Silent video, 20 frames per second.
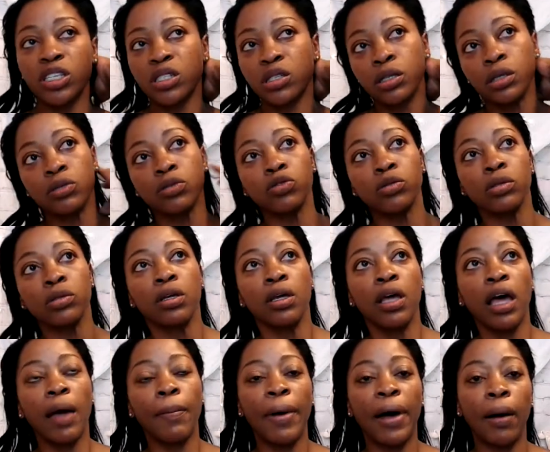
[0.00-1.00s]
just
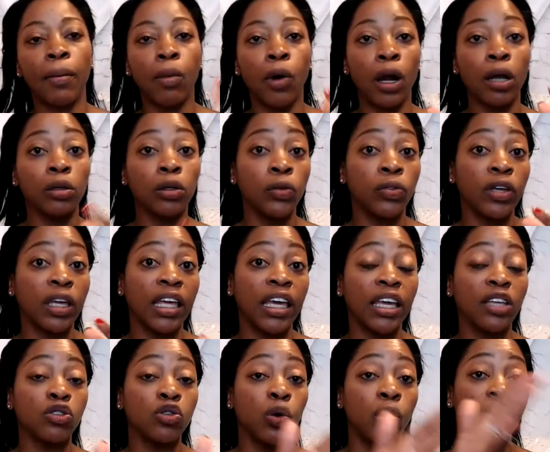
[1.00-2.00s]
about Martin Luther
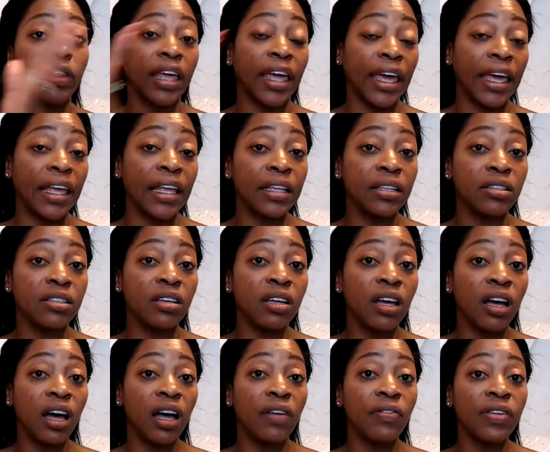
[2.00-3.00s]
King toward the end
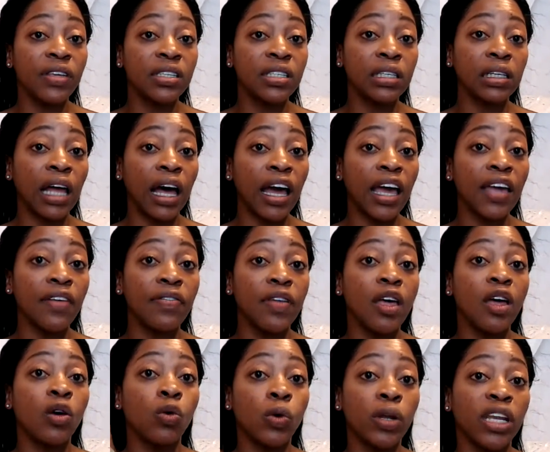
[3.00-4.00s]
of his
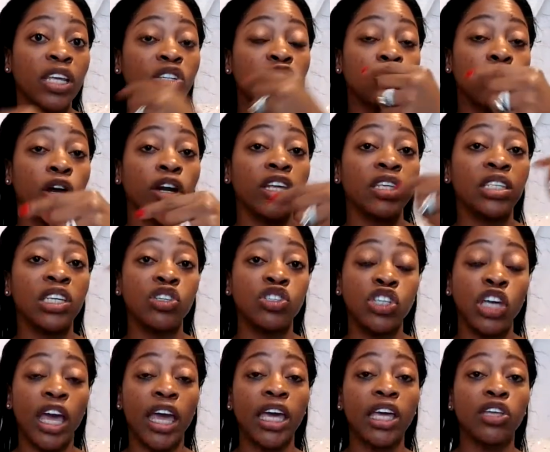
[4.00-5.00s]
life when he started to
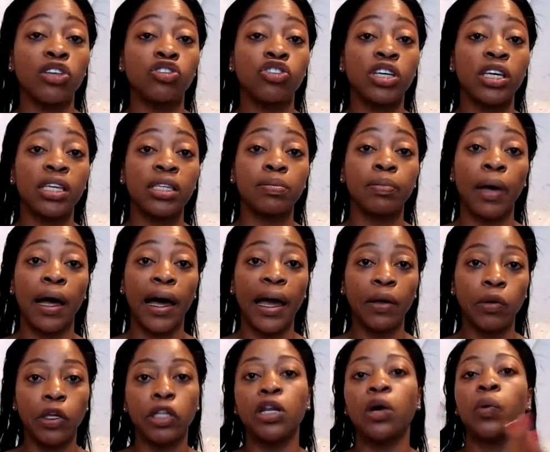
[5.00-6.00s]
change his
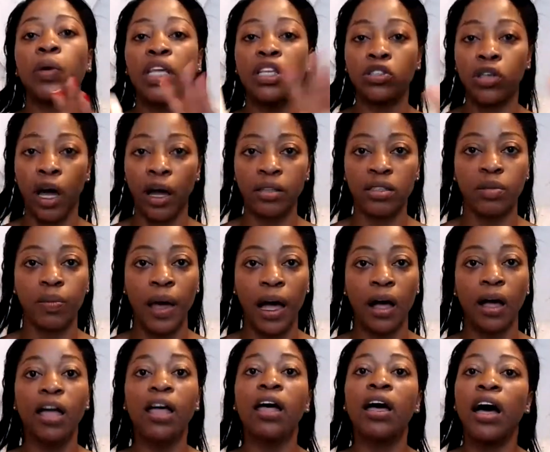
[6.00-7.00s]
mind, you know, when he talked
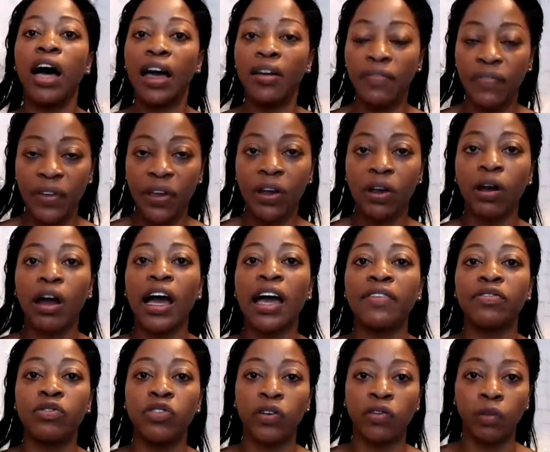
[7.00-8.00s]
about, I fear
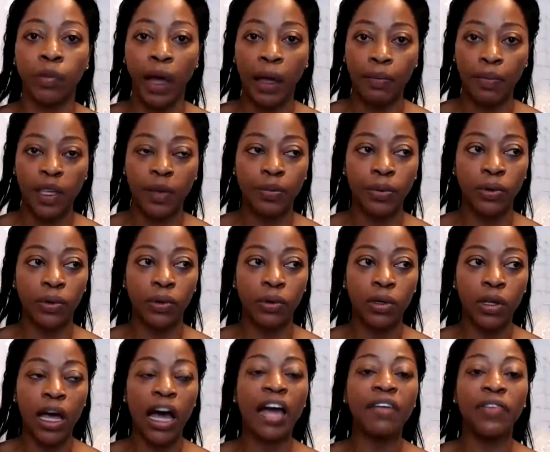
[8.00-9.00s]
I've driven my
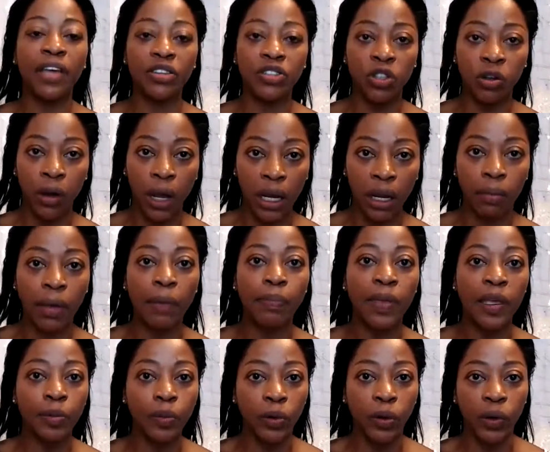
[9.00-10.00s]
people, I've integrated
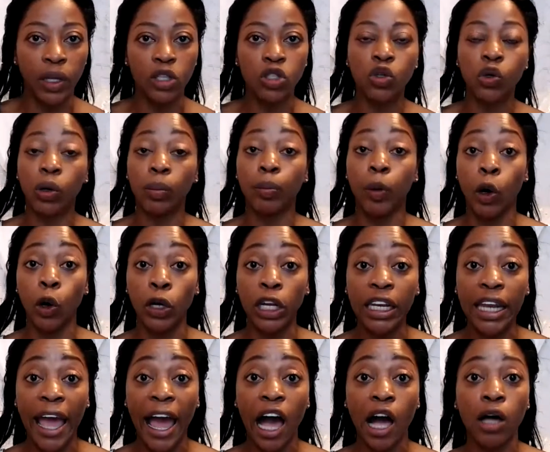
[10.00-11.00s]
my people into a
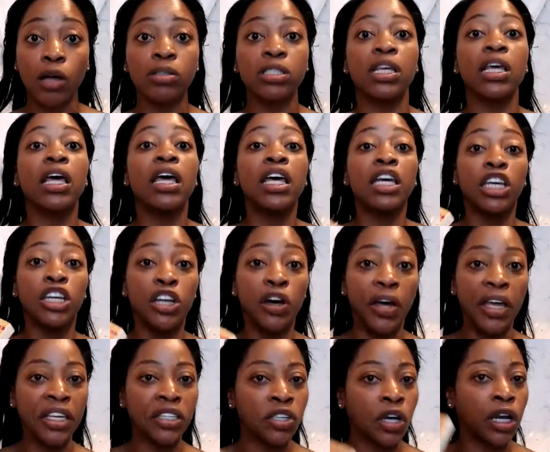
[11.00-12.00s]
burning house, you
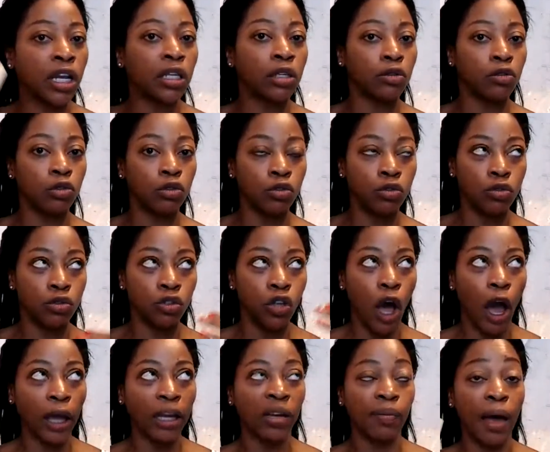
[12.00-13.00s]
know, he started
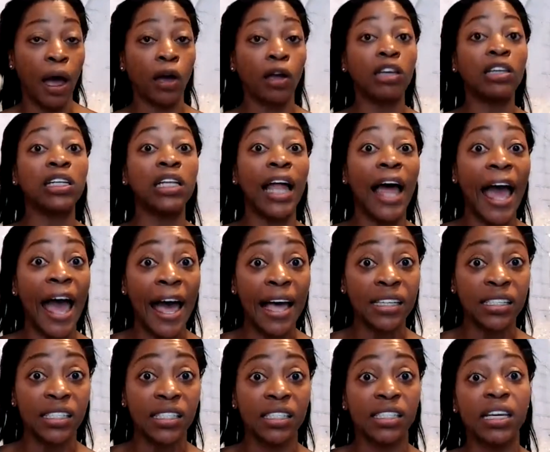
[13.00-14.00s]
talking about
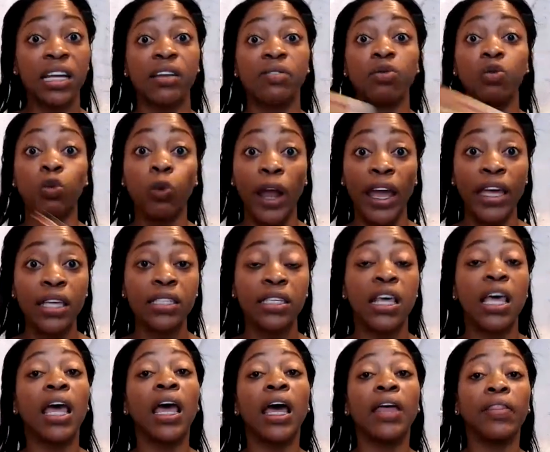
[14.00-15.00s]
class instead of
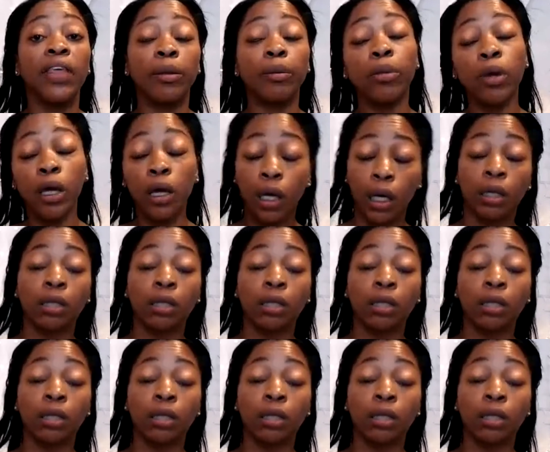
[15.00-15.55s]
race. And then,